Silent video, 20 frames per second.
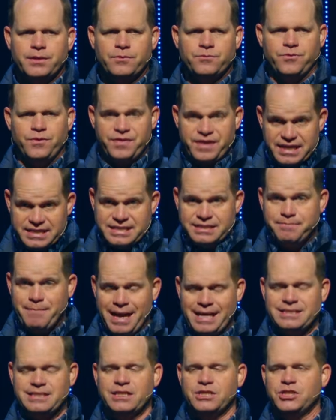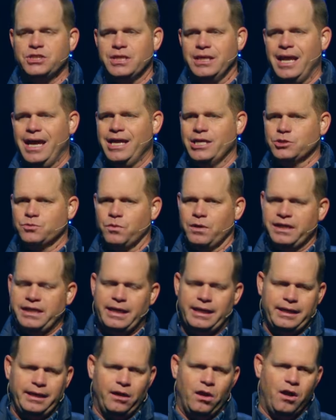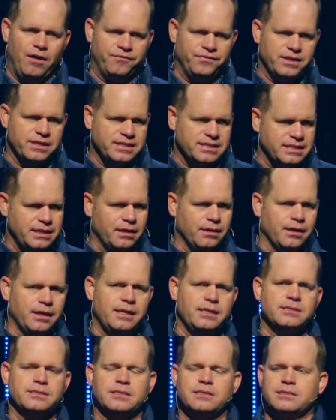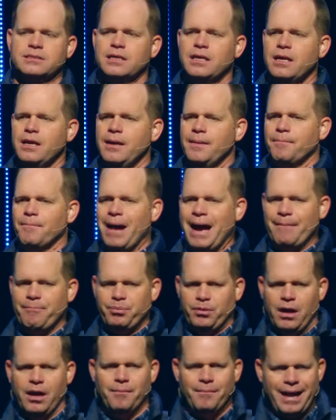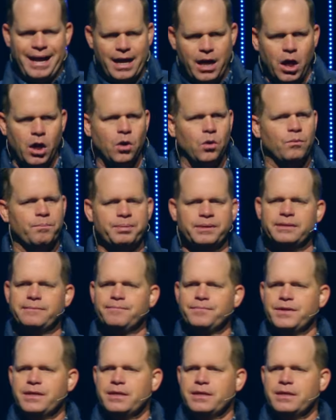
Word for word: for this message today as we're kicking off this series is my prayer, my hope